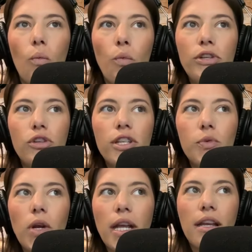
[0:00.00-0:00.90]
We
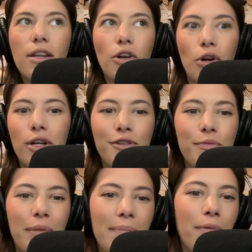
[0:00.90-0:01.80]
just want to
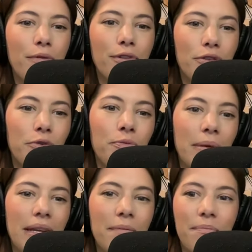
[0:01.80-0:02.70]
encourage people to
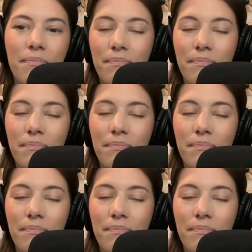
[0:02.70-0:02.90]
be